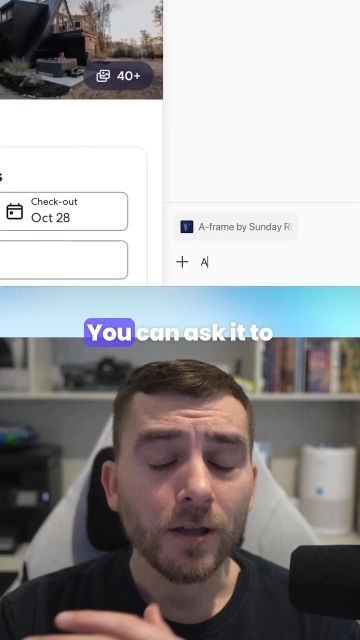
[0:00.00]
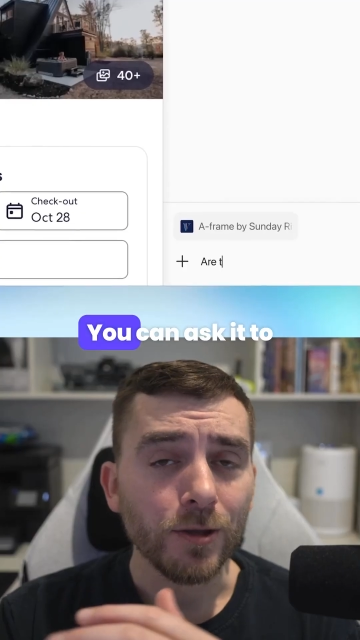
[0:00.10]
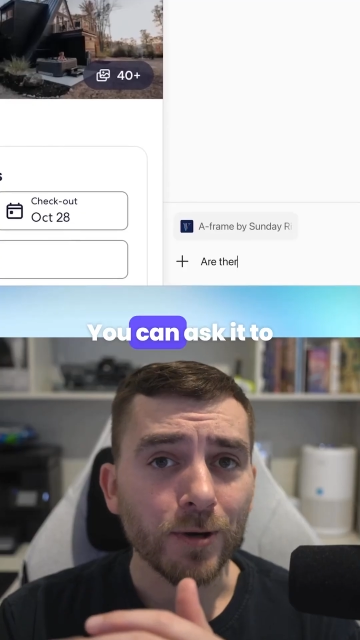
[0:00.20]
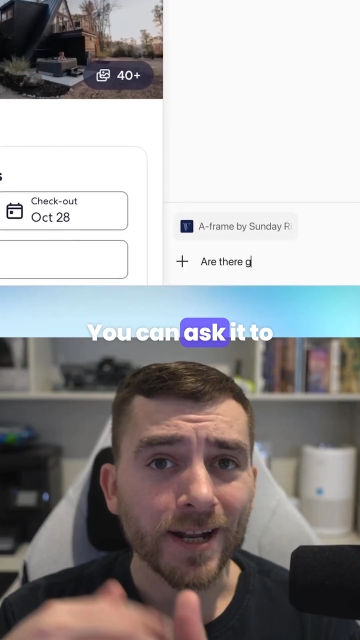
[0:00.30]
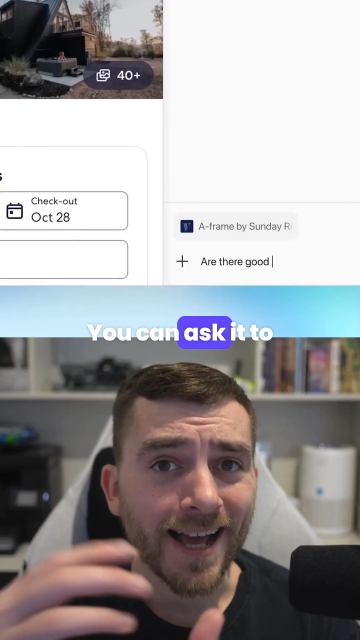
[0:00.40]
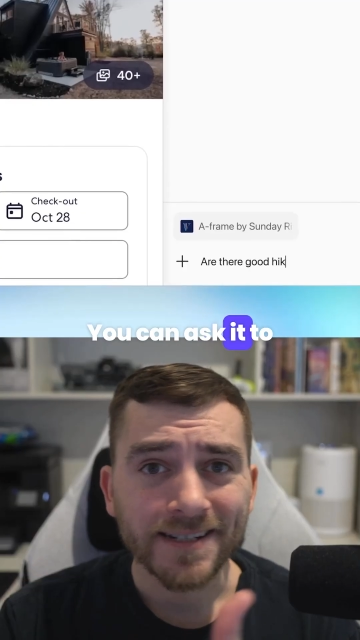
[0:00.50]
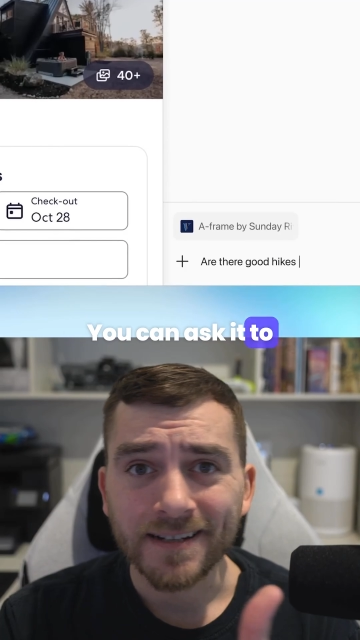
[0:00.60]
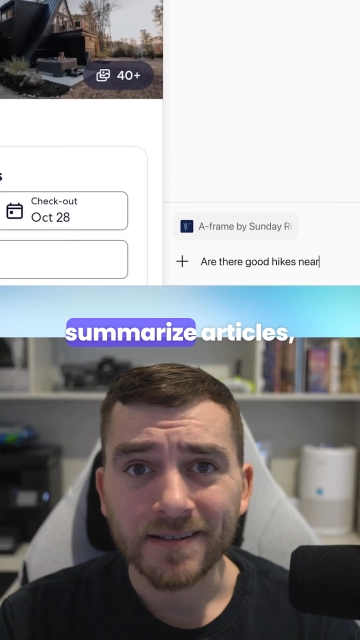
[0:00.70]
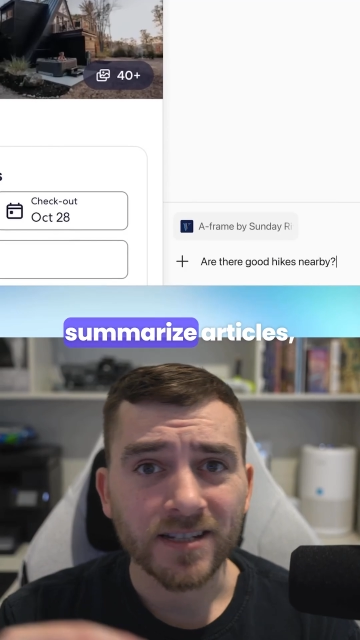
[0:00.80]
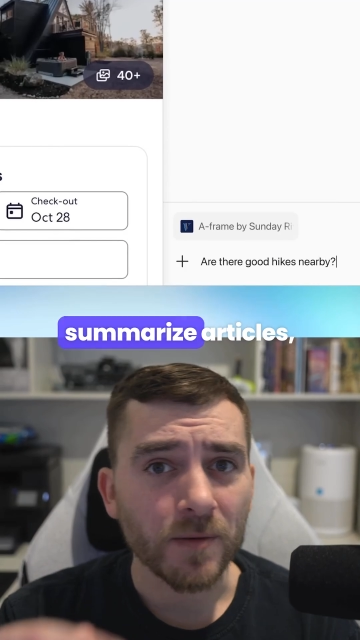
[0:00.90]
You can ask
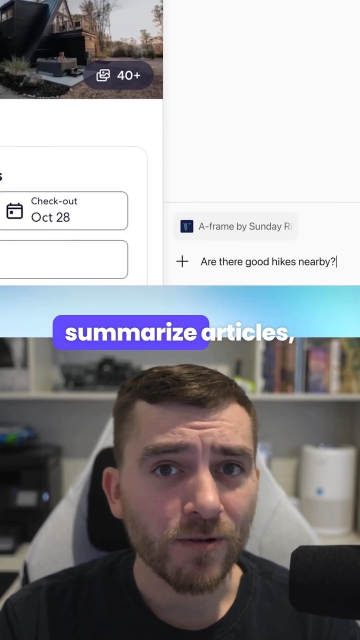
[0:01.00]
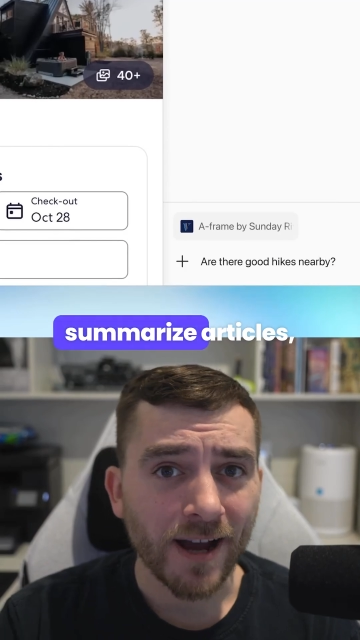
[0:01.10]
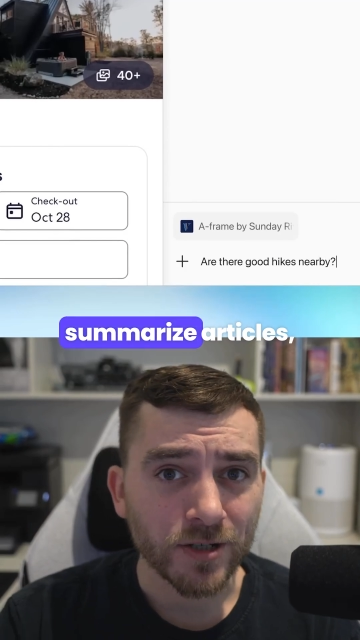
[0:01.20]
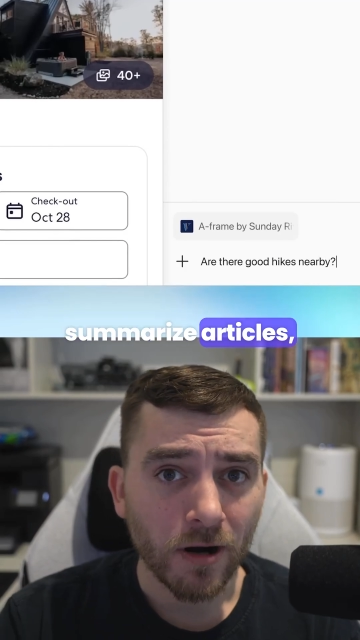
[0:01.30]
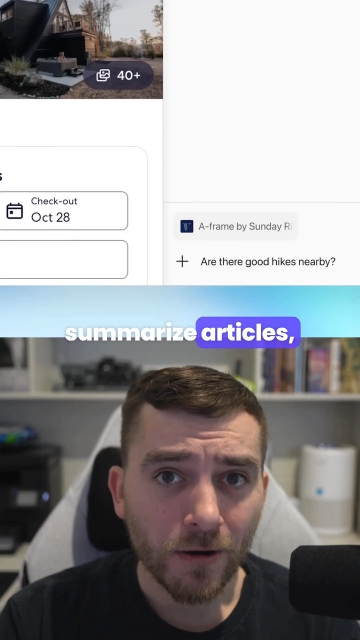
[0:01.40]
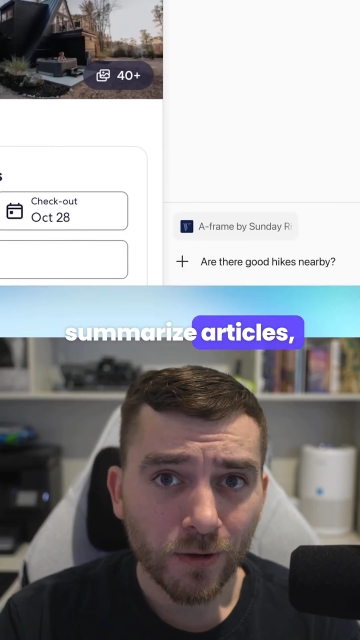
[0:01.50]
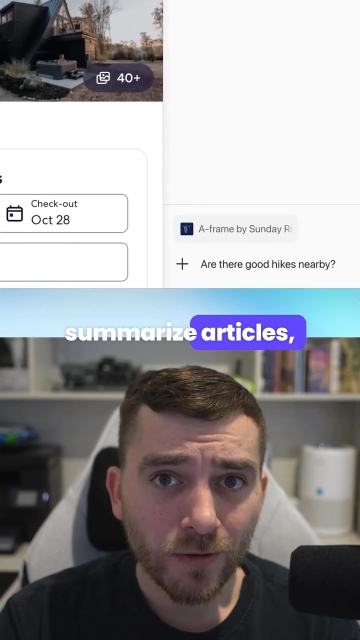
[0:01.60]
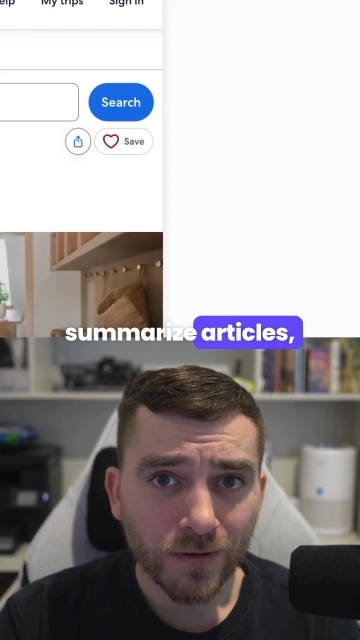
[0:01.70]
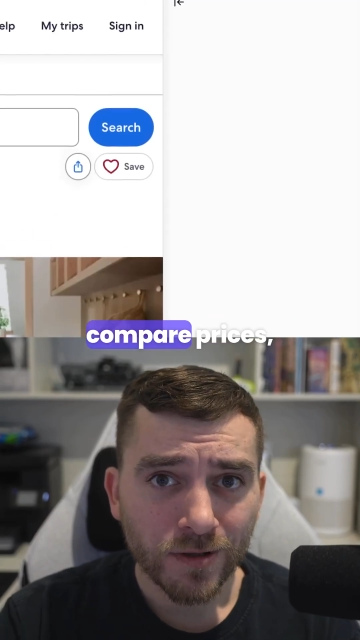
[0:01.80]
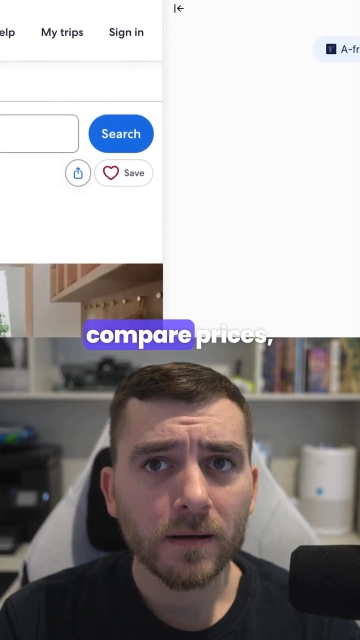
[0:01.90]
it to summarize
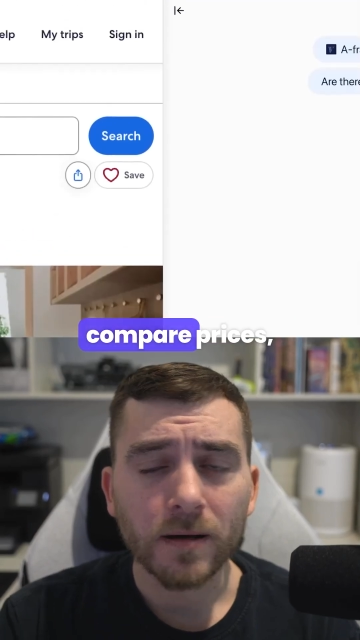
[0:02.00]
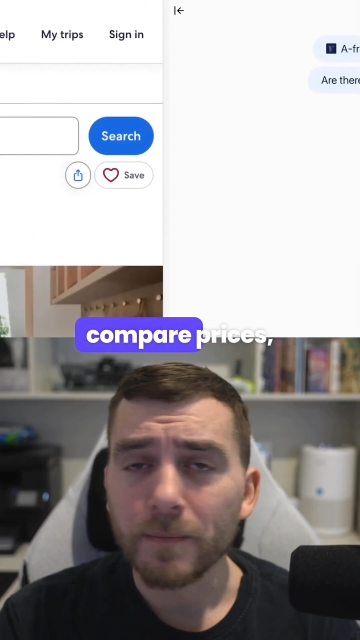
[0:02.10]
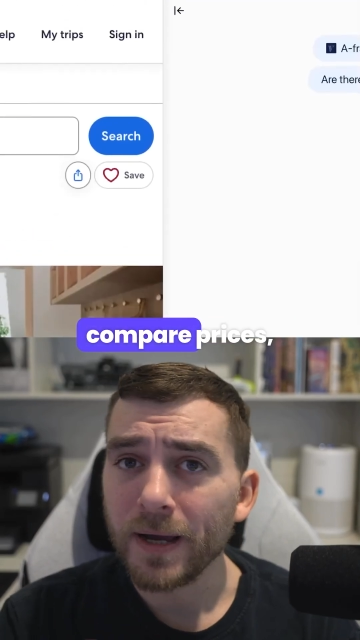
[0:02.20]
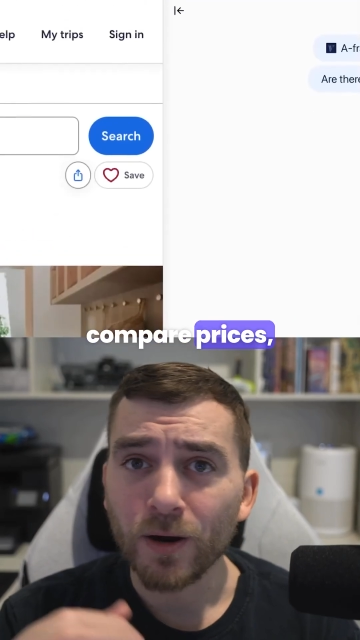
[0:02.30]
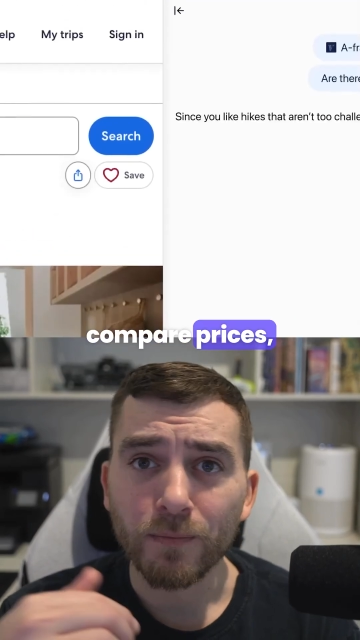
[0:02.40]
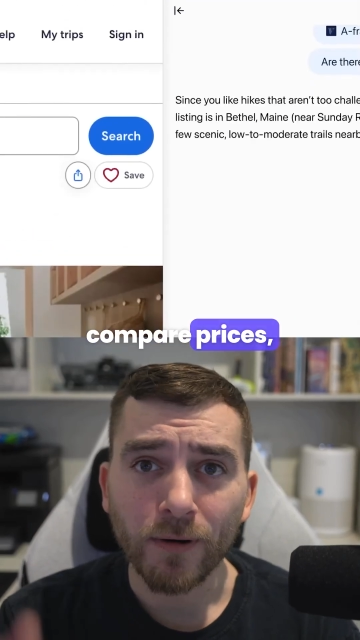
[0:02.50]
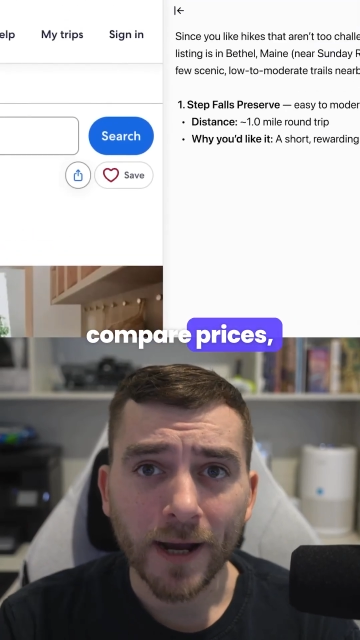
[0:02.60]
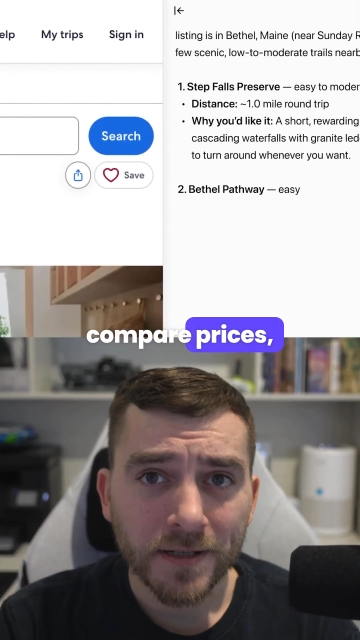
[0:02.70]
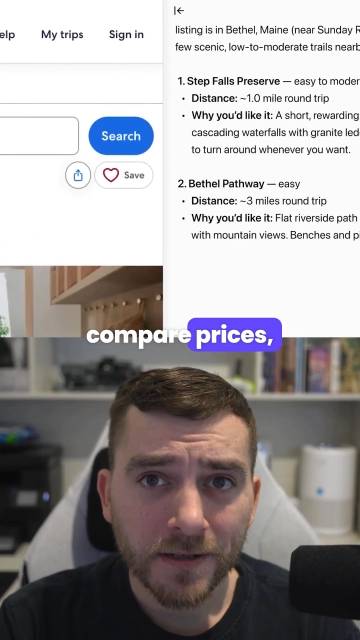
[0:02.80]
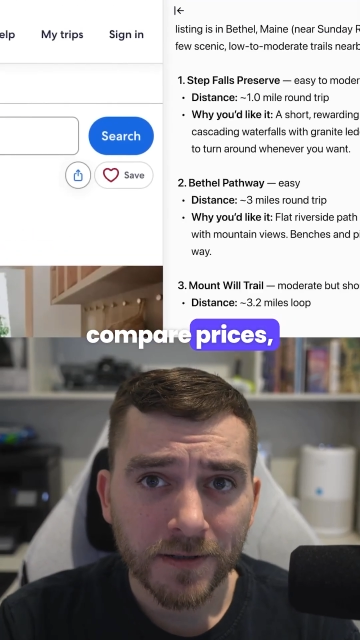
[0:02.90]
articles, compare
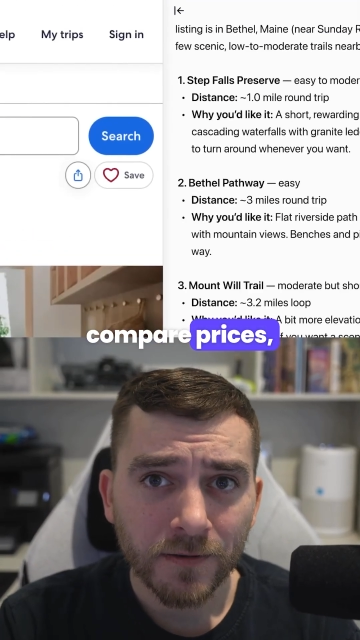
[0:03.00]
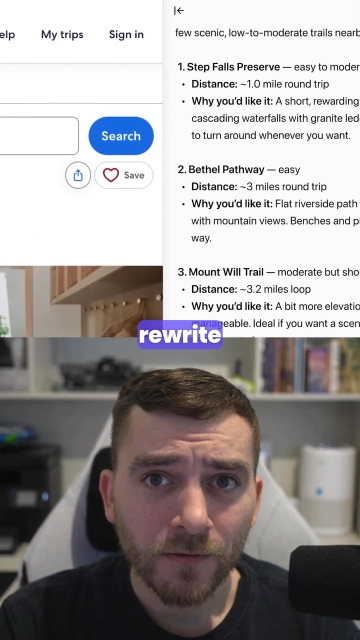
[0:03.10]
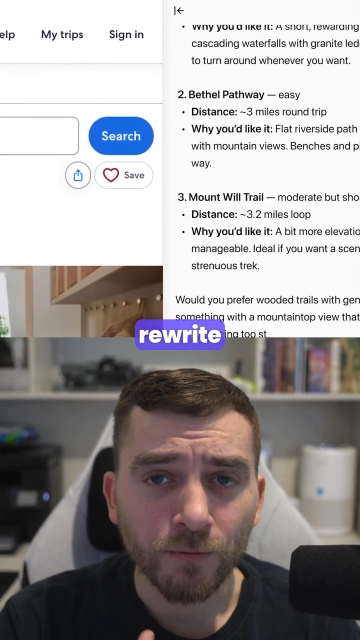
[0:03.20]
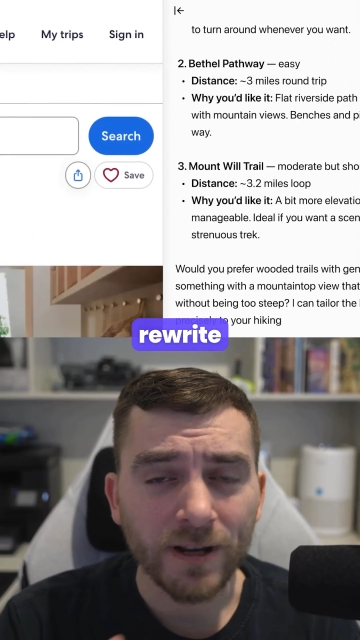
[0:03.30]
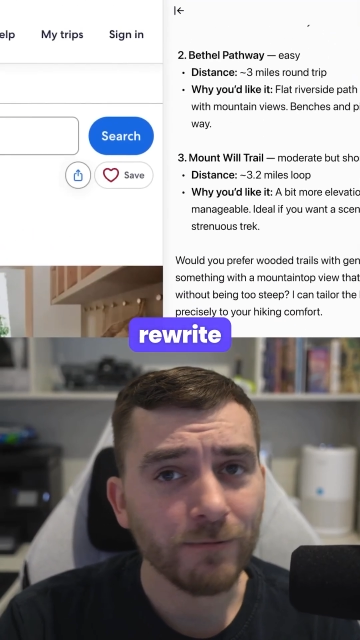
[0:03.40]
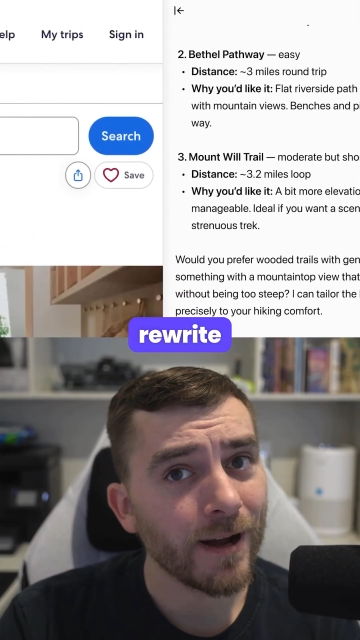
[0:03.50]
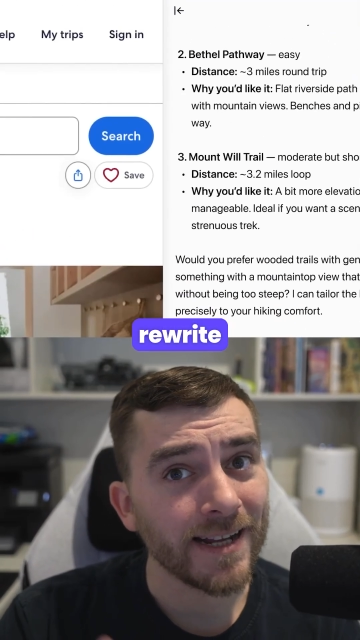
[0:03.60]
prices, rewrite